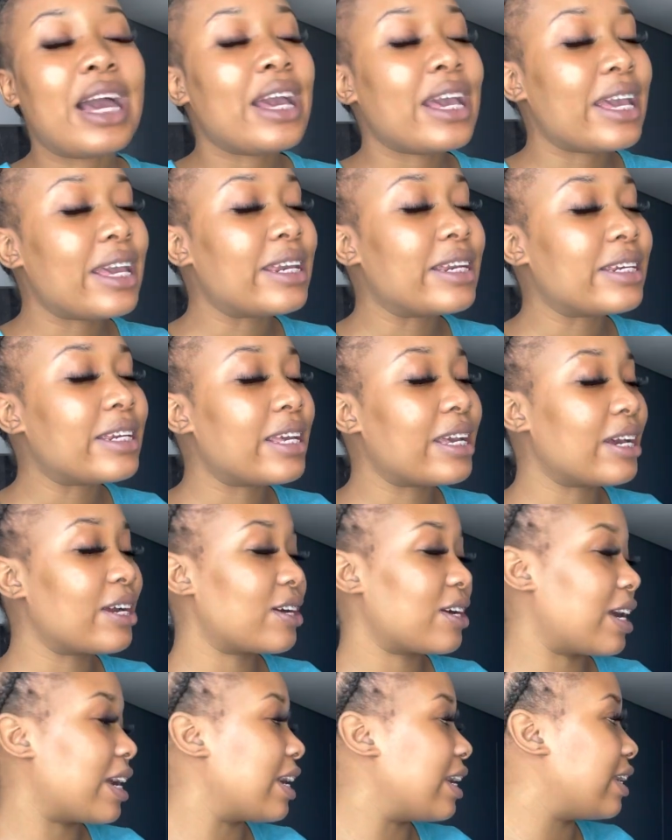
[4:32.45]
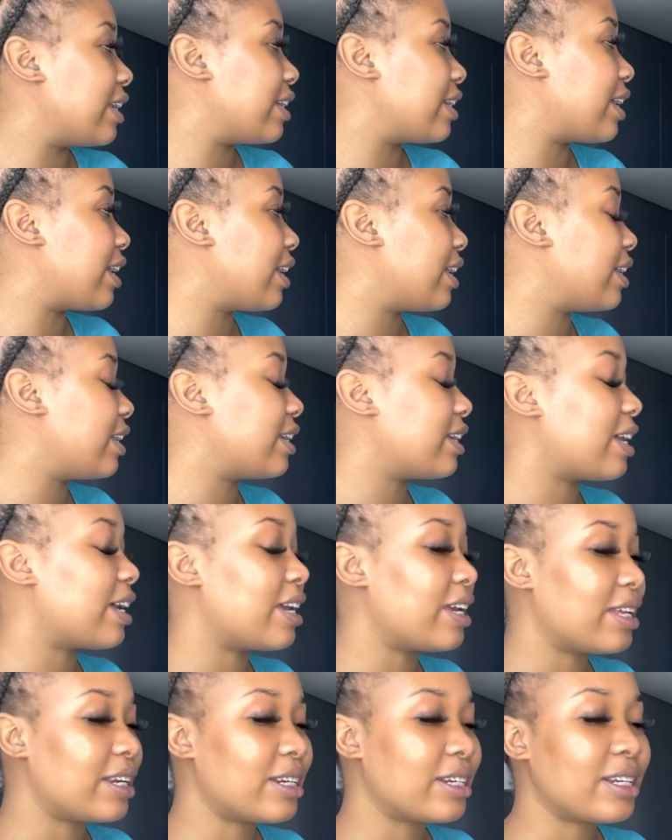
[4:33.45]
I hate it here. I
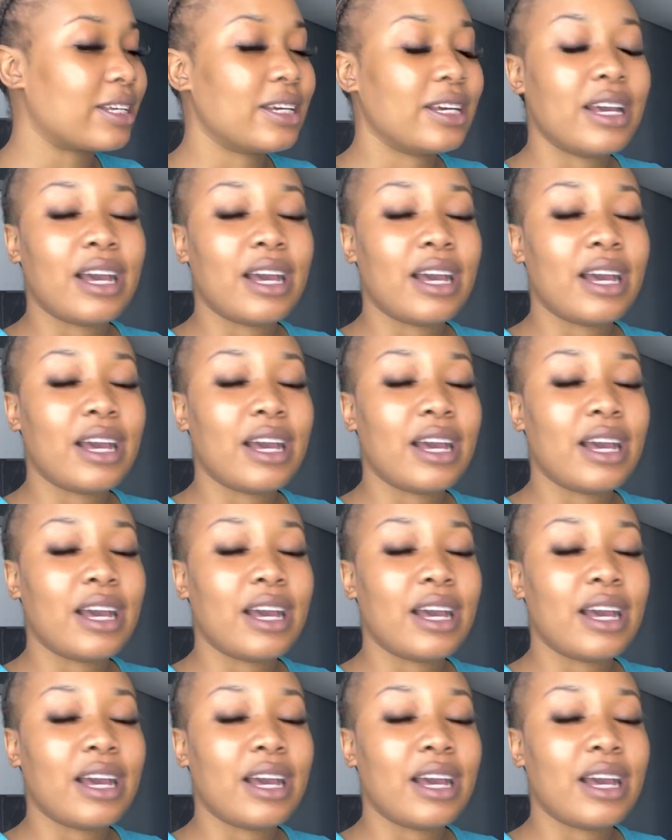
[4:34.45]
hate it.